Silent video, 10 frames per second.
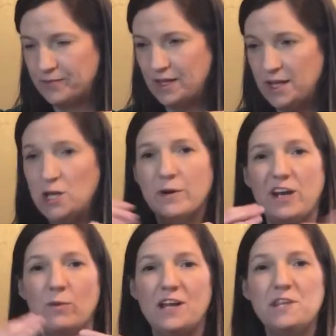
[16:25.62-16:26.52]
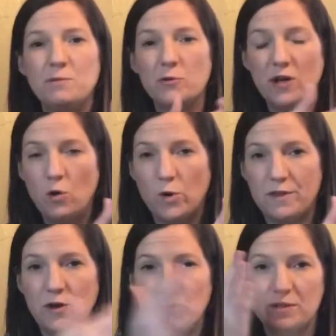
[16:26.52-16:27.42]
And you know what, I want them to
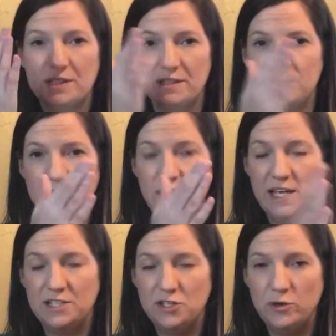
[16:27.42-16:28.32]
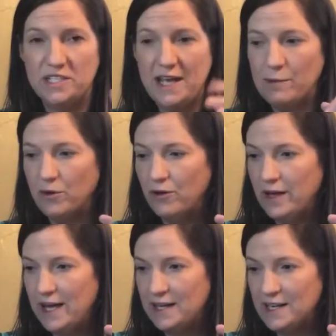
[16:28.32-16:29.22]
record those into a table
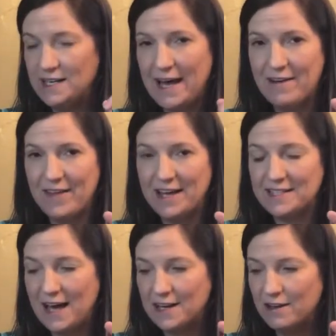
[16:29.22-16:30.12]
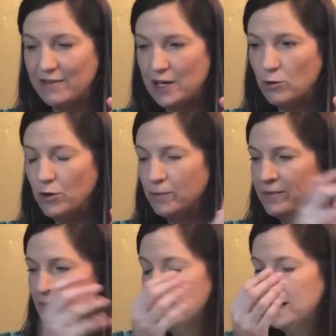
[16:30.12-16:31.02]
and have that data
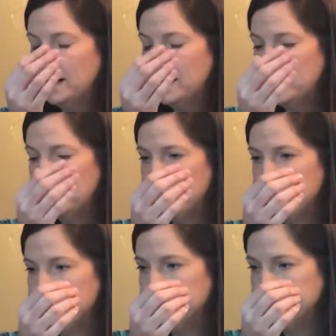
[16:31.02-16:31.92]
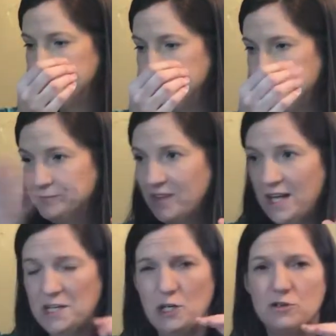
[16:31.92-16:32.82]
available. And,
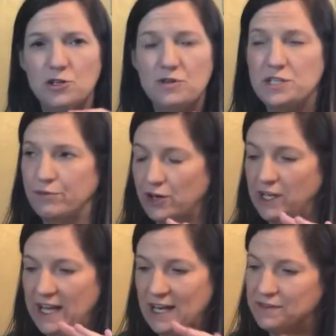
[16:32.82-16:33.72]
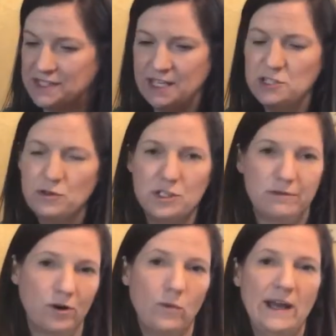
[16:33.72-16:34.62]
you know, do the different lengths and do the
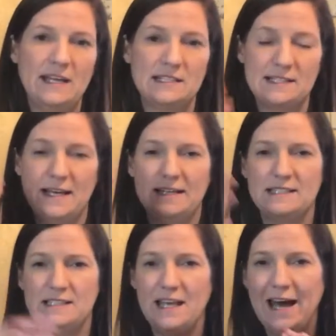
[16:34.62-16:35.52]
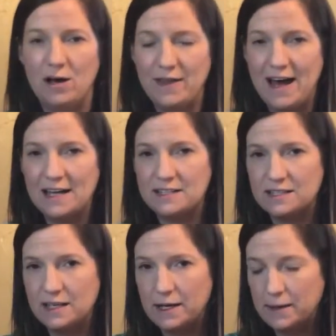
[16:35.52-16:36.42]
different weights and see how
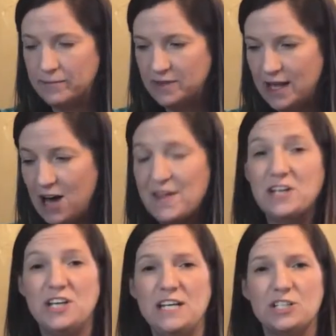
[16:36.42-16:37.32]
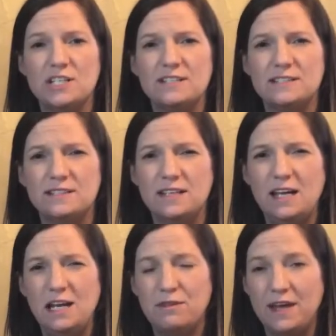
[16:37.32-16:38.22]
that changes
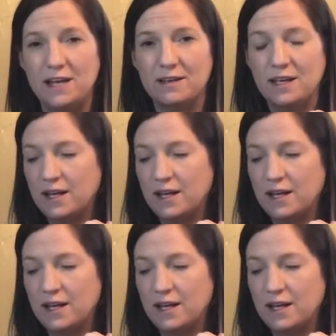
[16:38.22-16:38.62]
anything,